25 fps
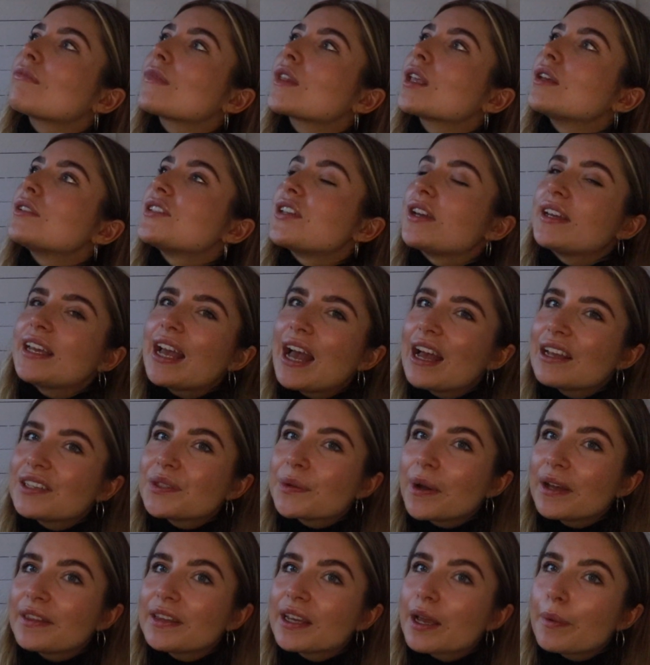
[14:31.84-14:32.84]
So yeah,
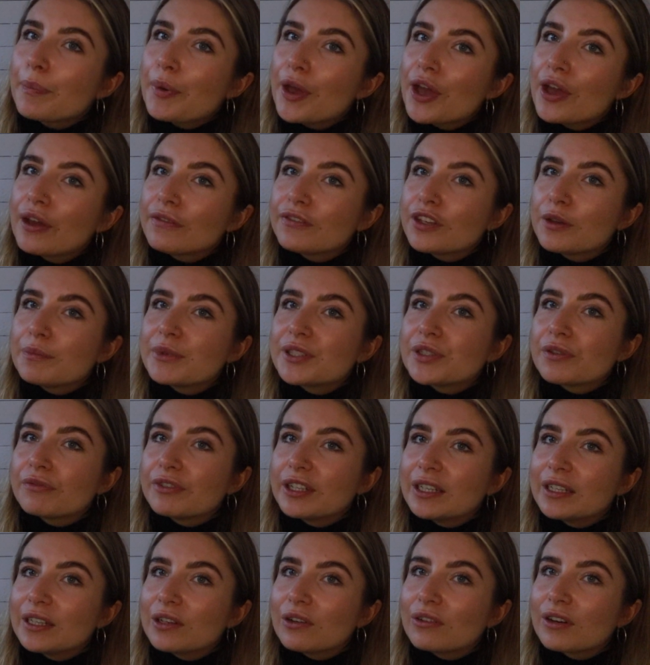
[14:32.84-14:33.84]
so I think a perfume is a
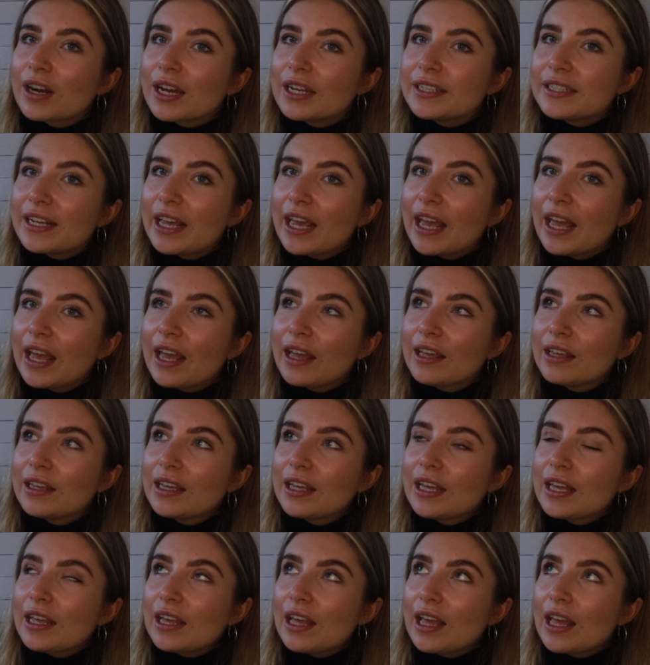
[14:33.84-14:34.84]
really good idea.
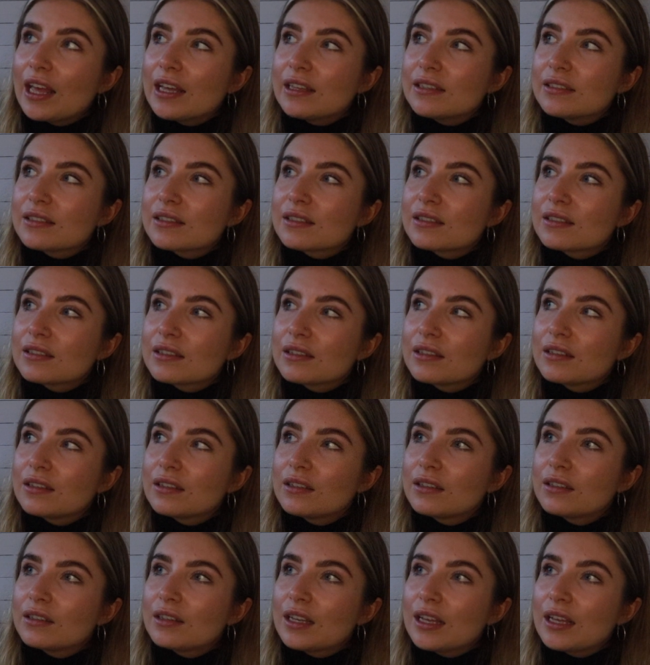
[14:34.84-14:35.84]
It's
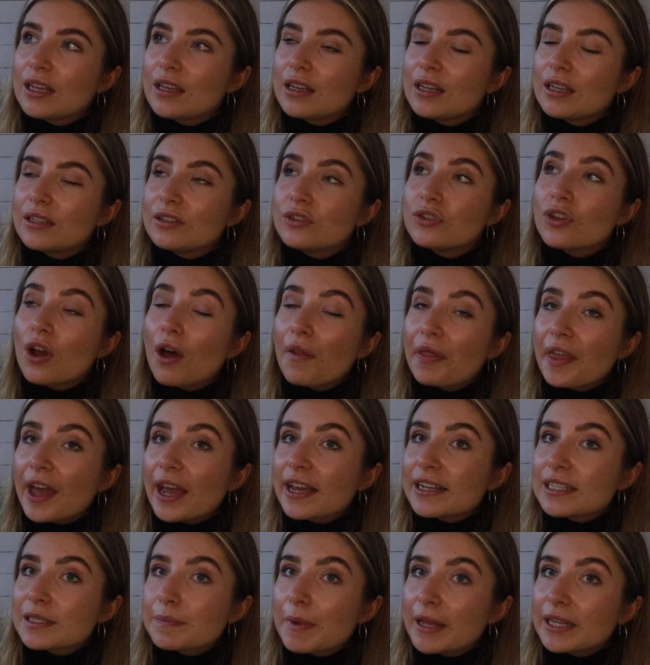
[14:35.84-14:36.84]
not that
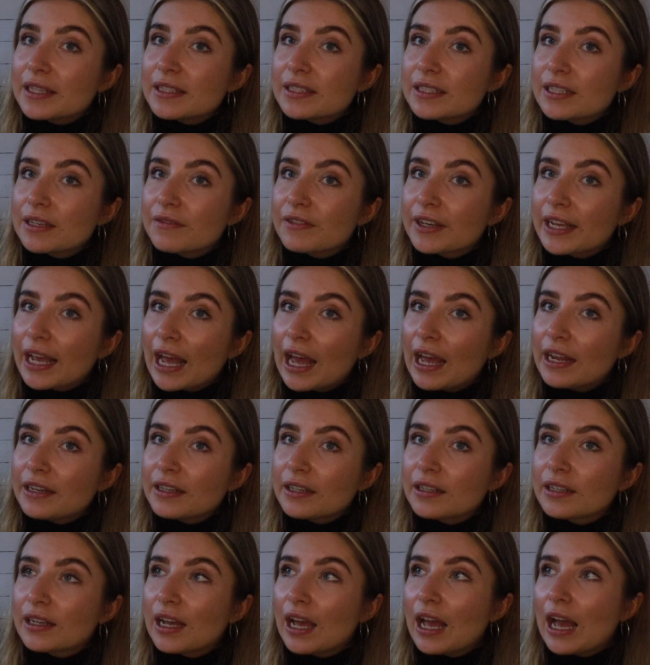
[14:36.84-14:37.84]
expensive
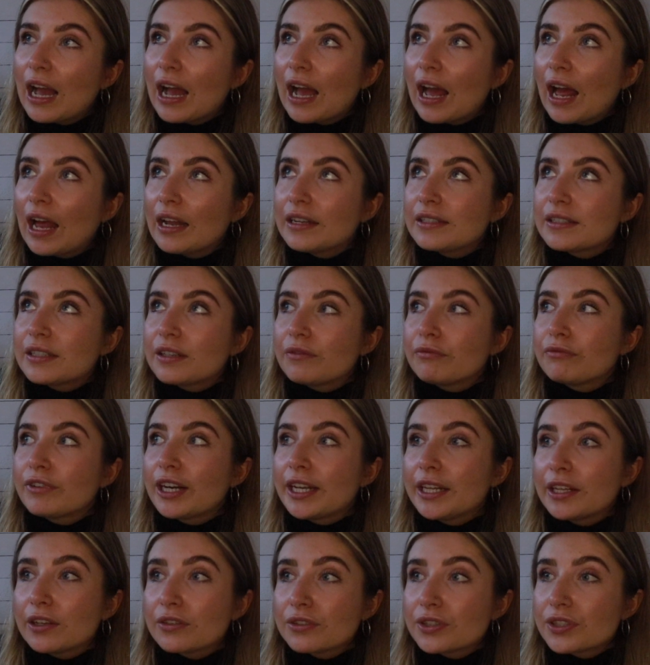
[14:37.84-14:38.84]
again, and
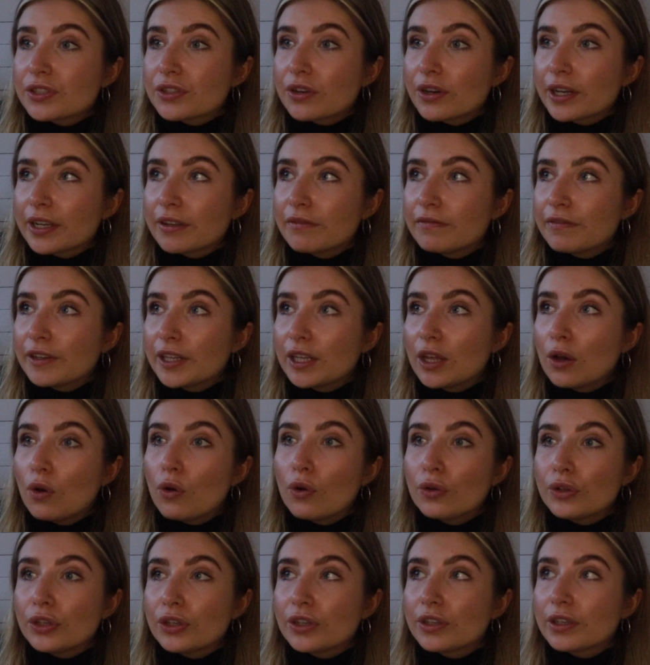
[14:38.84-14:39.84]
really good stocking filler.
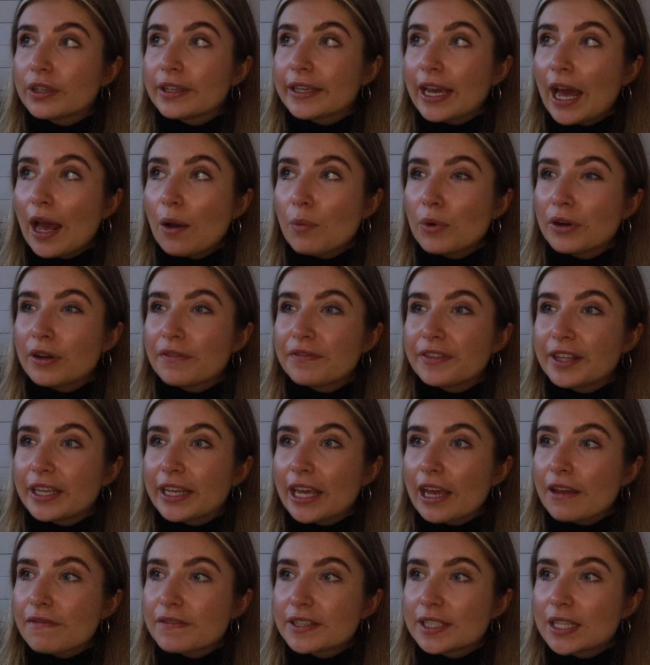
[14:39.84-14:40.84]
Or you could get one of the
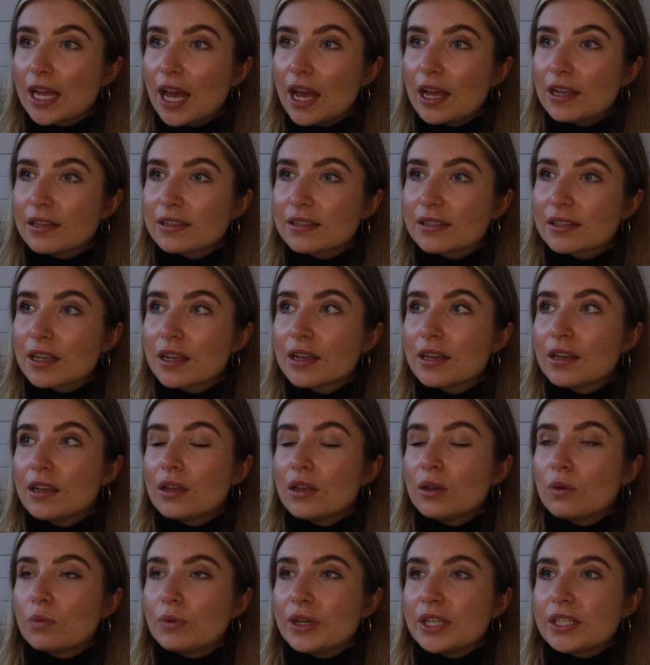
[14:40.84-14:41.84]
gift sets,
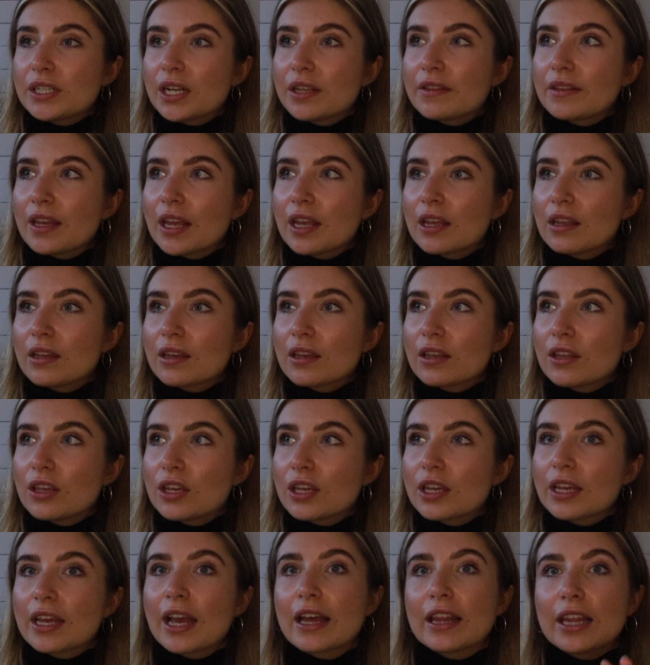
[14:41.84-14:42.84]
which I think you
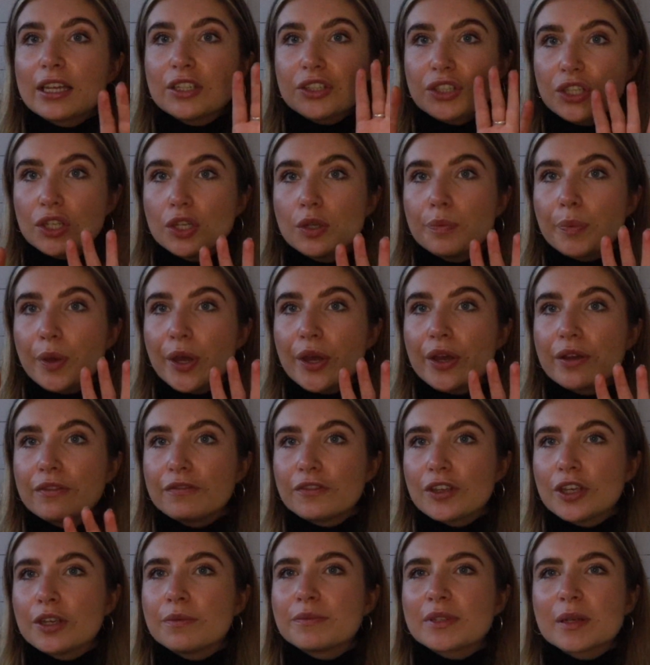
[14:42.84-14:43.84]
can get like 2
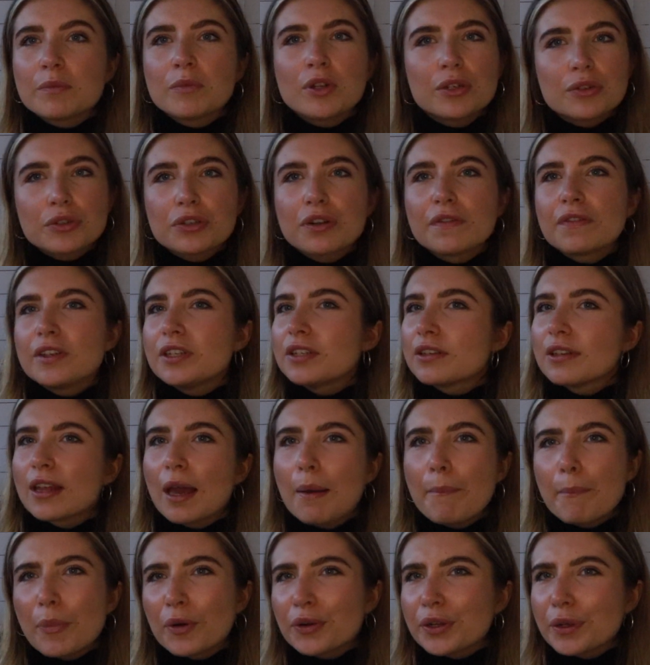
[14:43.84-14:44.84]
perfumes. I'm not sure if they do
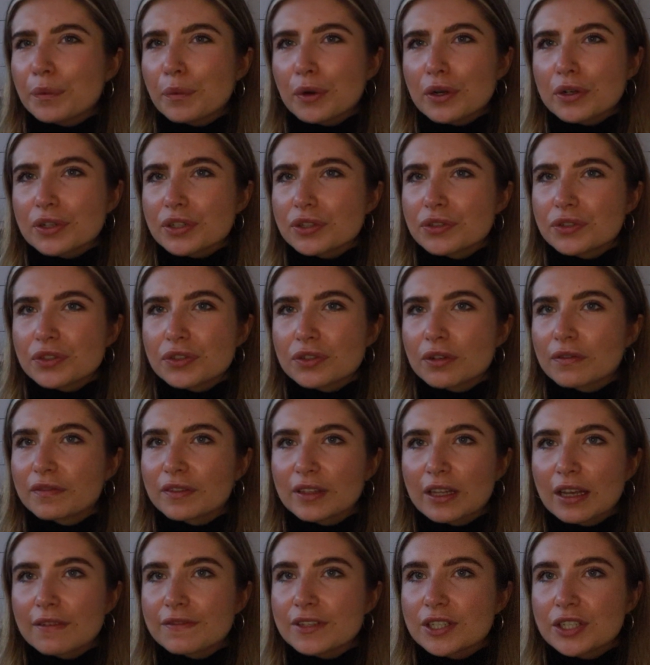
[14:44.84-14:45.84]
like body wash and stuff,
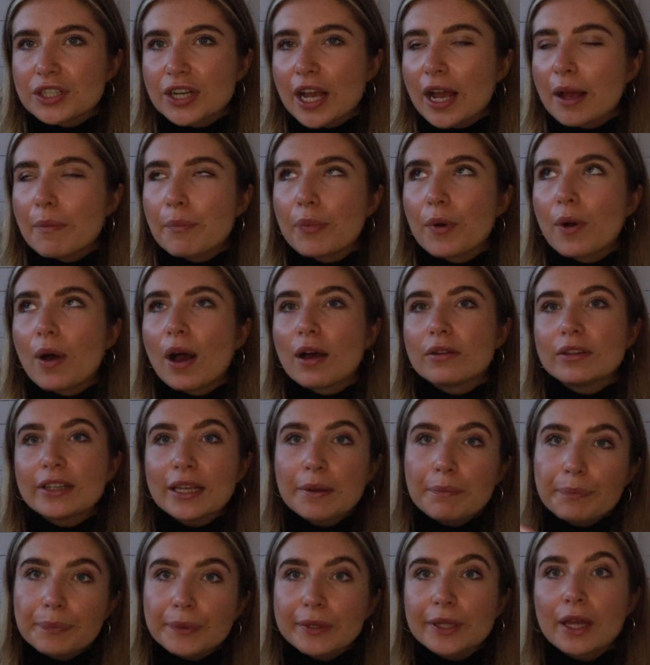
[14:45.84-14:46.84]
I'll have to check, but I'll
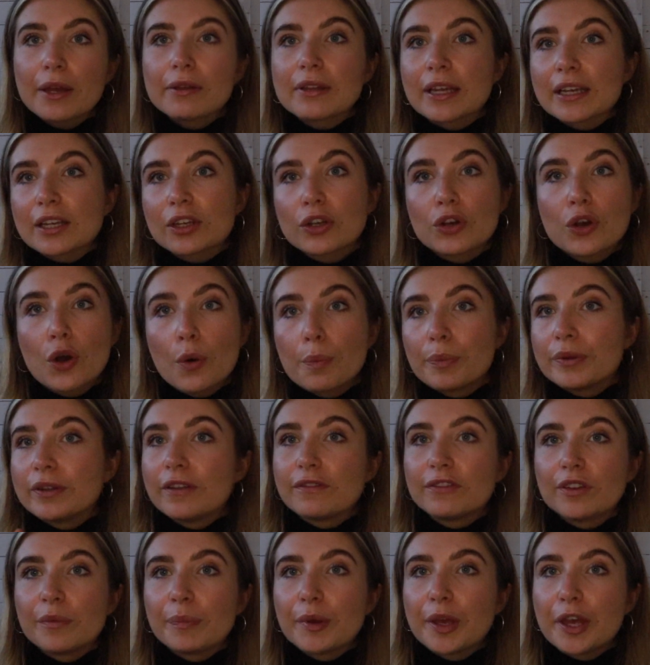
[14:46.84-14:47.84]
link below like a couple
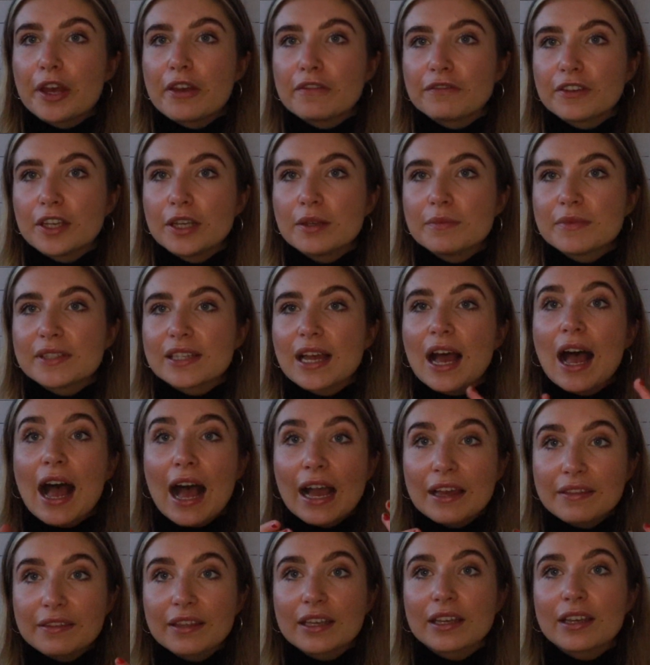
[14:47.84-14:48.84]
of the perfumes that
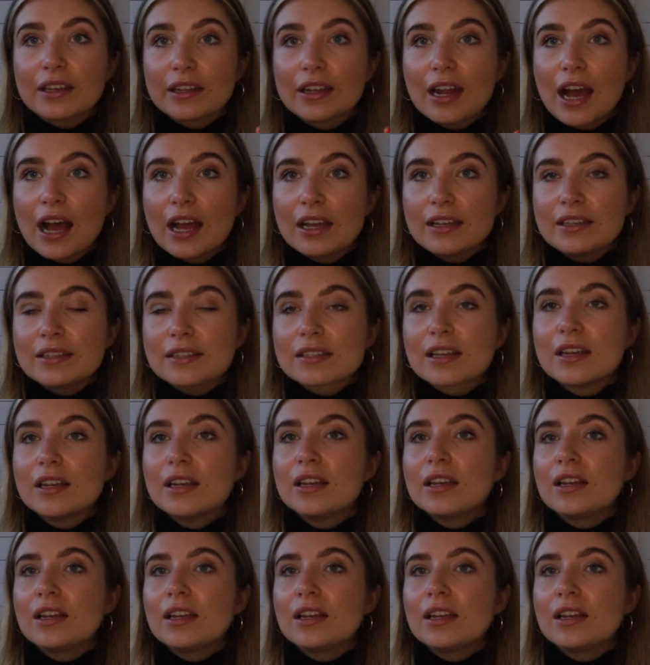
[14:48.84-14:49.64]
I think are nice.